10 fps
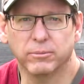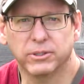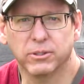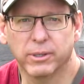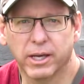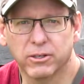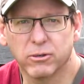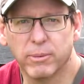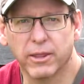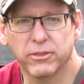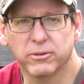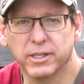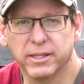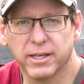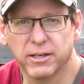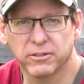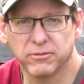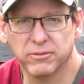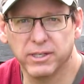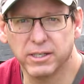till we got to about
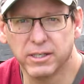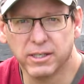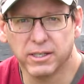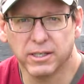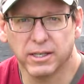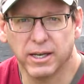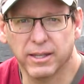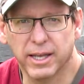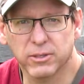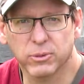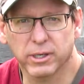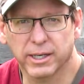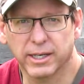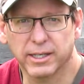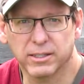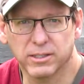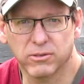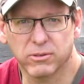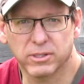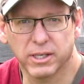13,000 feet, and that's where it kind of gets
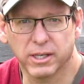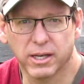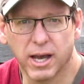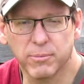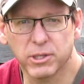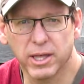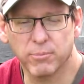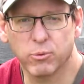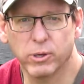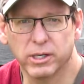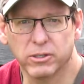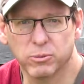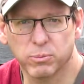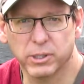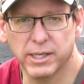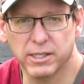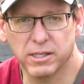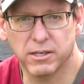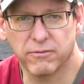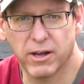interesting. Up to that point it's pretty
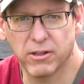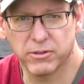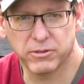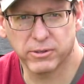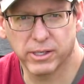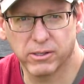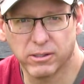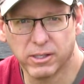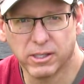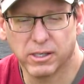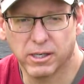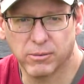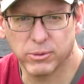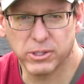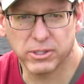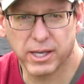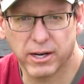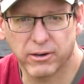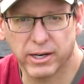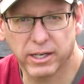easy to follow the trail. We just
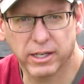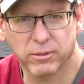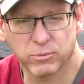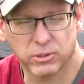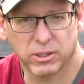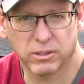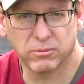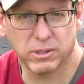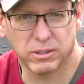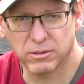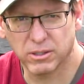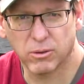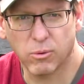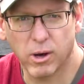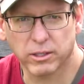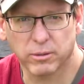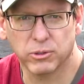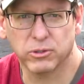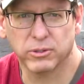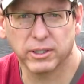had our headlamps and we walked up
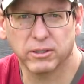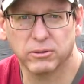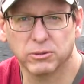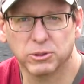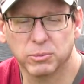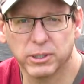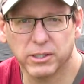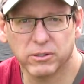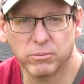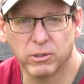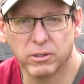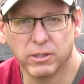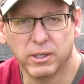the trail. It was pretty simple.